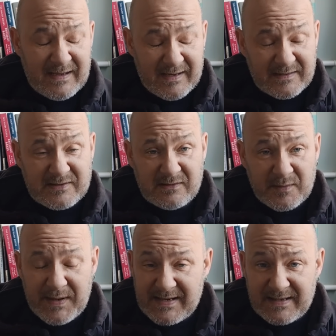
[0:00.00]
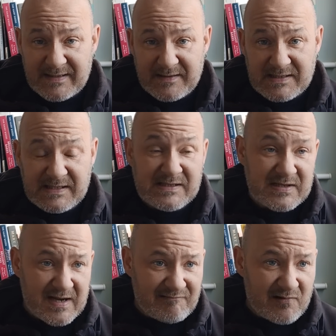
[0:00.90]
and until the back end of the
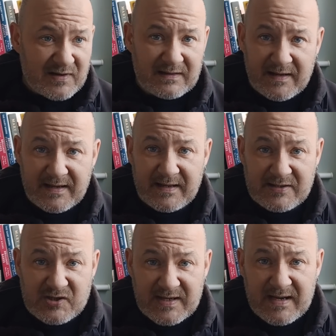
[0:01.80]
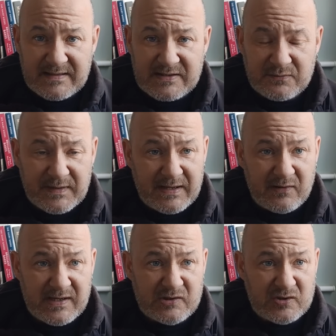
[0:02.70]
season, ironically, against United, when he
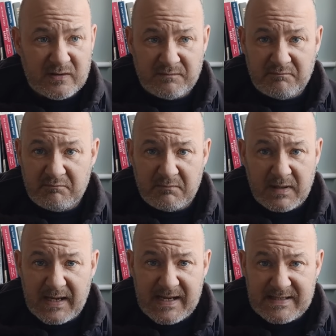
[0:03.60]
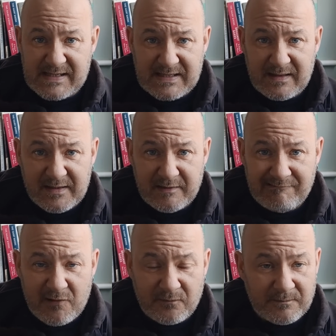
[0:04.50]
got injured, he's had a
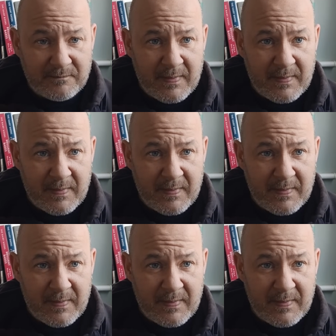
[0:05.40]
clear run.